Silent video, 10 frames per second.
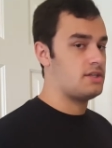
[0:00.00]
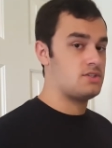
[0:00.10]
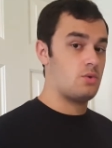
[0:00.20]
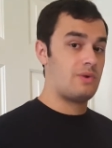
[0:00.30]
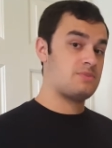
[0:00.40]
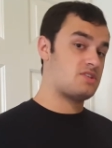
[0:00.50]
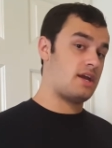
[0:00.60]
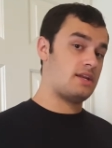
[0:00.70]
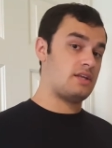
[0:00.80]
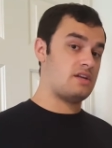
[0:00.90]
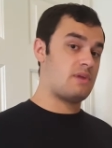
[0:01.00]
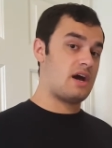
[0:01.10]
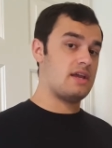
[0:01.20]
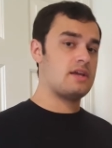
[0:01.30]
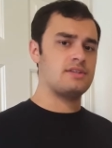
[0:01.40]
It's a website led
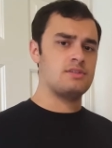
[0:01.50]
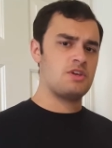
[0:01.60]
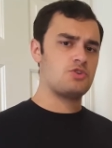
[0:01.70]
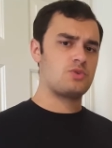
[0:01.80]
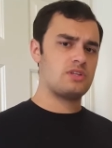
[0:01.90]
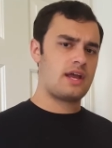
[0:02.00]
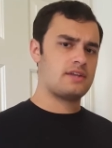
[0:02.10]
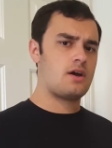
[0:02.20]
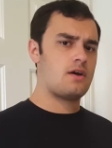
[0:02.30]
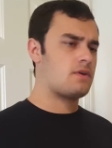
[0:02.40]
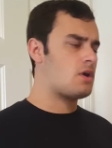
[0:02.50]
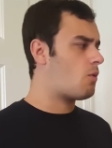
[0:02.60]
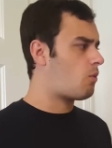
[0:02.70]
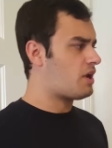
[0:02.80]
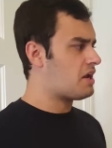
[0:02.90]
by Dmitry Leitov,
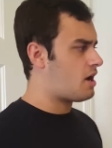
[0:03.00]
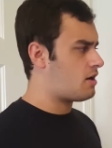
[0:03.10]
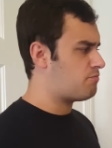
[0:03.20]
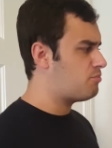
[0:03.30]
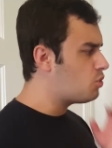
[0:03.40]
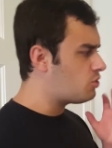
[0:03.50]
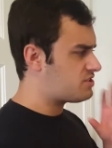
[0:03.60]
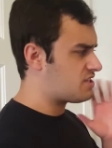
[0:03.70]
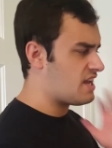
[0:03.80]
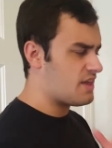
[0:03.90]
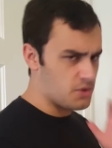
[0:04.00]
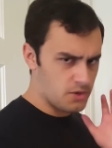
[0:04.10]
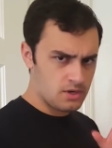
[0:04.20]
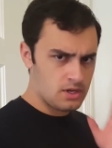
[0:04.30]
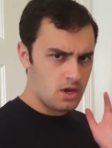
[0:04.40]
where he kind of pools
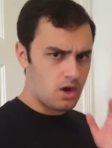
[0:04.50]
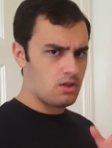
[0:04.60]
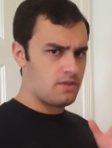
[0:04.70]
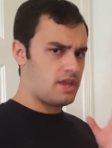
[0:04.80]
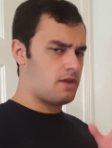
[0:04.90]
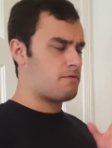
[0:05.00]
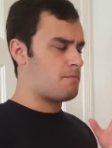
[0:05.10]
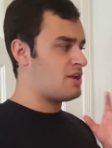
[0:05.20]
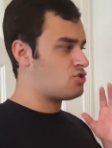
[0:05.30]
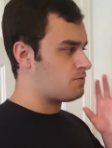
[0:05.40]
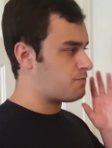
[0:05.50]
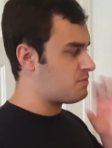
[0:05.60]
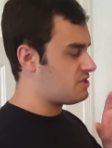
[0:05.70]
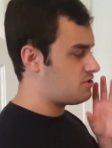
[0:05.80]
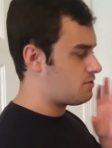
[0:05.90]
together all of the information from
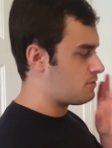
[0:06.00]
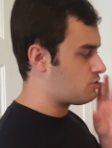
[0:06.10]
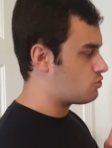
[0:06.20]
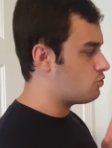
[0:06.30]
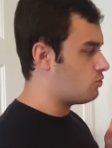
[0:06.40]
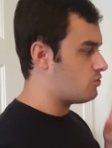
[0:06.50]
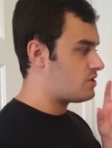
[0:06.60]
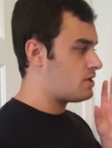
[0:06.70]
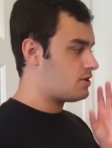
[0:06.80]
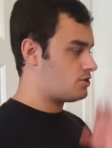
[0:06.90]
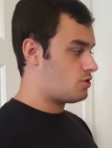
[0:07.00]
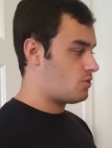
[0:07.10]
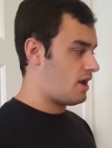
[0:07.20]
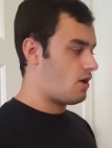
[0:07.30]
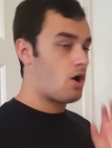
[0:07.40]
these different schools to
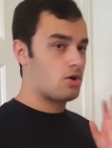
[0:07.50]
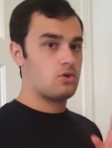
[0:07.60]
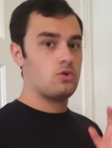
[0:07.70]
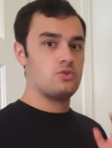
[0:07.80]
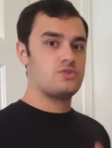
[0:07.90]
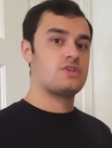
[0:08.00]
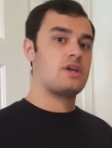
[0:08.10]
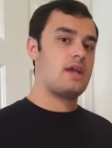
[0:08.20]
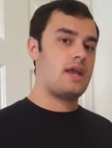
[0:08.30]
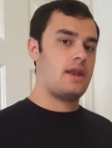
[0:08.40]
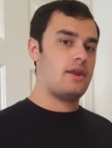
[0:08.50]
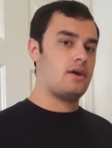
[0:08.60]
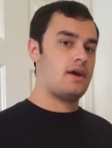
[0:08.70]
create articles and